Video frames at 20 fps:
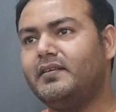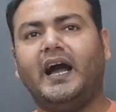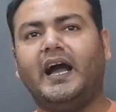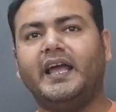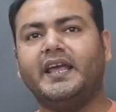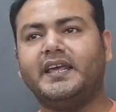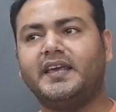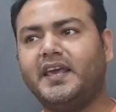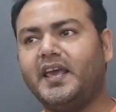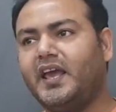
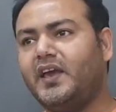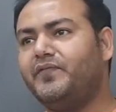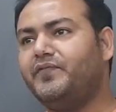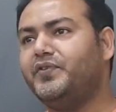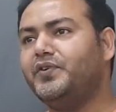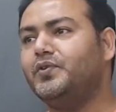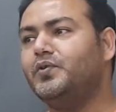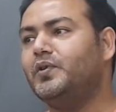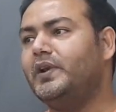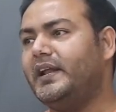I gave
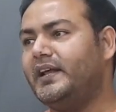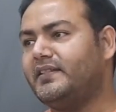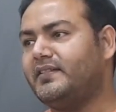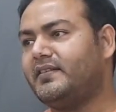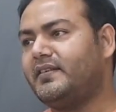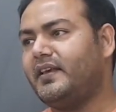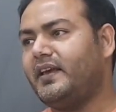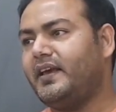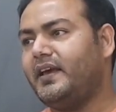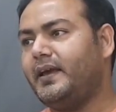you, let's
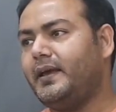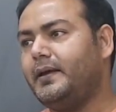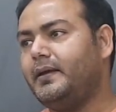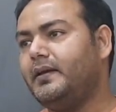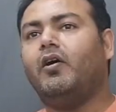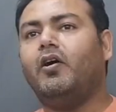say,